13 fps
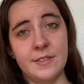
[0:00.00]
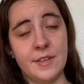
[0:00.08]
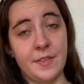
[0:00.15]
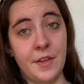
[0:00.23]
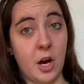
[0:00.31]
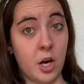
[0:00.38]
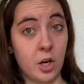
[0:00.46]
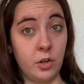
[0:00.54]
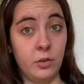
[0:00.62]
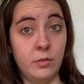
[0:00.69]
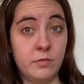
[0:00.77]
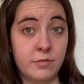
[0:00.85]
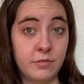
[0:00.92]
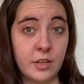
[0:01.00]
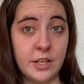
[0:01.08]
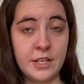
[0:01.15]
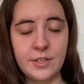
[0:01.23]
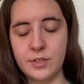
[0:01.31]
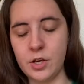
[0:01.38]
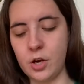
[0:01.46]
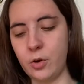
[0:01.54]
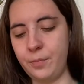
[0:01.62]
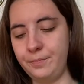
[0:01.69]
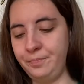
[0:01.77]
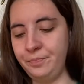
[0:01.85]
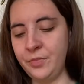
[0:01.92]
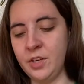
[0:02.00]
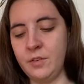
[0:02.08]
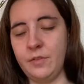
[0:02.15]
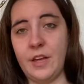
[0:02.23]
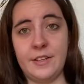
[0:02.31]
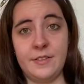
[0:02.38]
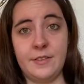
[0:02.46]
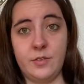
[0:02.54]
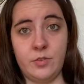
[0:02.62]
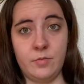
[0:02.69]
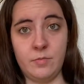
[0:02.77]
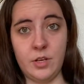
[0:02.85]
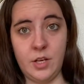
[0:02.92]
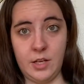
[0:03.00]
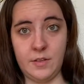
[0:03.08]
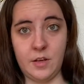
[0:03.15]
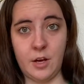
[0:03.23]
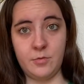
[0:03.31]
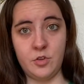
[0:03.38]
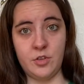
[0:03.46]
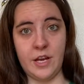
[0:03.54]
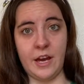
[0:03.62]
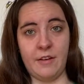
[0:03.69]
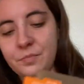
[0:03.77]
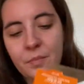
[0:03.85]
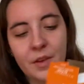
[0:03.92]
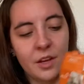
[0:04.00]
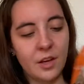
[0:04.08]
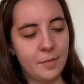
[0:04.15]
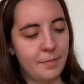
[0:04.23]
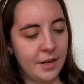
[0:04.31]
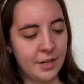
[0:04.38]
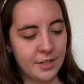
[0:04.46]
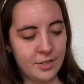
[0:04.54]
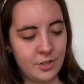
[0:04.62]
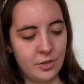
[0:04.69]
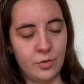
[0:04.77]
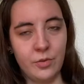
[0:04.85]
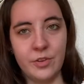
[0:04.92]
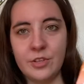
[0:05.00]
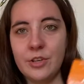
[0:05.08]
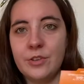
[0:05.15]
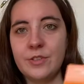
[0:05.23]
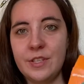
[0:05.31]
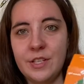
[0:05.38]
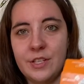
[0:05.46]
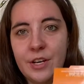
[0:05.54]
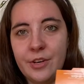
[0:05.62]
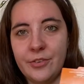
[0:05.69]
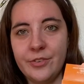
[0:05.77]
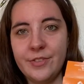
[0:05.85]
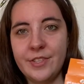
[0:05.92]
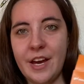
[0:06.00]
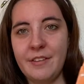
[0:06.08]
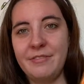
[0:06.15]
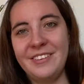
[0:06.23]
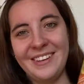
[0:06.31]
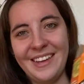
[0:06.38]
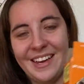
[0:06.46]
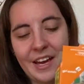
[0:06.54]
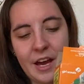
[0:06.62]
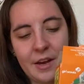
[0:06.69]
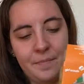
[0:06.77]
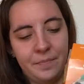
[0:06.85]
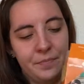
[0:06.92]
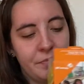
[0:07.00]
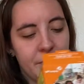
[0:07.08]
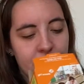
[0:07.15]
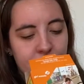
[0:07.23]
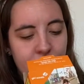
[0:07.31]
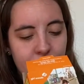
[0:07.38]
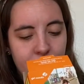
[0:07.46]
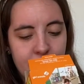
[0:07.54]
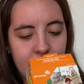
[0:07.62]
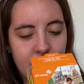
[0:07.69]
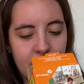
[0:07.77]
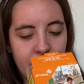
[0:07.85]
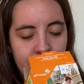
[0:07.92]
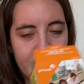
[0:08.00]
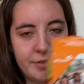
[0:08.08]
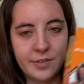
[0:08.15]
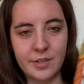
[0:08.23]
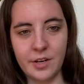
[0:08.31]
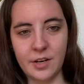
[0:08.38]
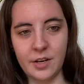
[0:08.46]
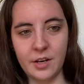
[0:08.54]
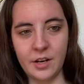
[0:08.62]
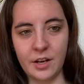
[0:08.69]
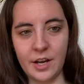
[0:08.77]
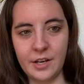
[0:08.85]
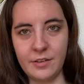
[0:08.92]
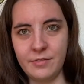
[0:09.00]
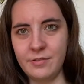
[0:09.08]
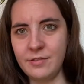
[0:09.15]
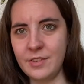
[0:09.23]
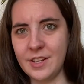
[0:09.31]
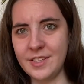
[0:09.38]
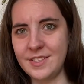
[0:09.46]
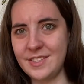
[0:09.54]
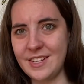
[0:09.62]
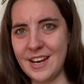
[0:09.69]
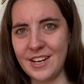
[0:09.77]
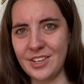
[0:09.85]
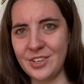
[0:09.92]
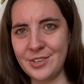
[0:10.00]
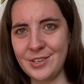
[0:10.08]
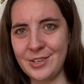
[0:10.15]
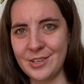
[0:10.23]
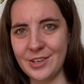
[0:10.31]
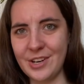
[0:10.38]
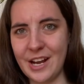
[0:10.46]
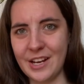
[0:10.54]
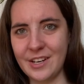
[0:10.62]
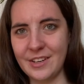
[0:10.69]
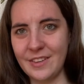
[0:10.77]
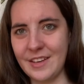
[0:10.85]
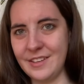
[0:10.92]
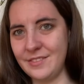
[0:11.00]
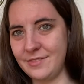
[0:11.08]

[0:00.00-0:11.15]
that they are gluten-free, so that's a nice option to have. Compared to the Do-si-dos, I feel like Do-si-dos are kind of a snack cookie or cracker that